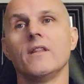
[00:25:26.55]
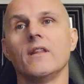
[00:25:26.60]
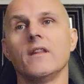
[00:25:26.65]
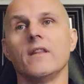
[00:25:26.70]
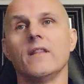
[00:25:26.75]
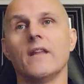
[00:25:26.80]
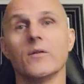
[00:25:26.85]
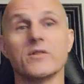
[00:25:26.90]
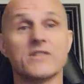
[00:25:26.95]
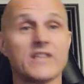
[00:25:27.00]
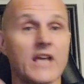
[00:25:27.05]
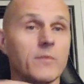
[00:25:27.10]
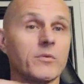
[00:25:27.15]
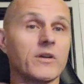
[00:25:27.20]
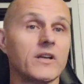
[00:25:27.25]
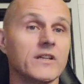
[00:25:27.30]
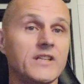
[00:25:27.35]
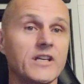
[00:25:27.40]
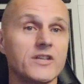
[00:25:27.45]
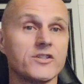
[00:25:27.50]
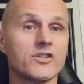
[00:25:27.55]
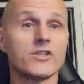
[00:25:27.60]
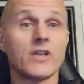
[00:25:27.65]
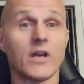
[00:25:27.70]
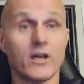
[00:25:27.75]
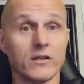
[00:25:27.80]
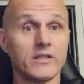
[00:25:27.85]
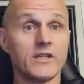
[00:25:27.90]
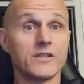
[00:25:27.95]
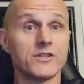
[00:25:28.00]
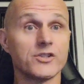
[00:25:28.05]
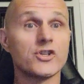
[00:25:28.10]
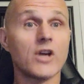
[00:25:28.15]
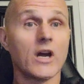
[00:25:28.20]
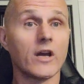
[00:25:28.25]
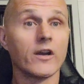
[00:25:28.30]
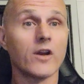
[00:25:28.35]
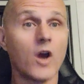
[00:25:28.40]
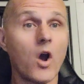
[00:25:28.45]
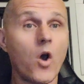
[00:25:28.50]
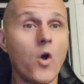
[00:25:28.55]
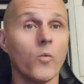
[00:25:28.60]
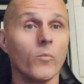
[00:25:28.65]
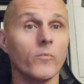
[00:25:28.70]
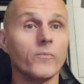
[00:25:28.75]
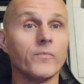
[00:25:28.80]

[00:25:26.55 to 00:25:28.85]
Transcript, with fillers: that was able to teach a child, teach a child at home.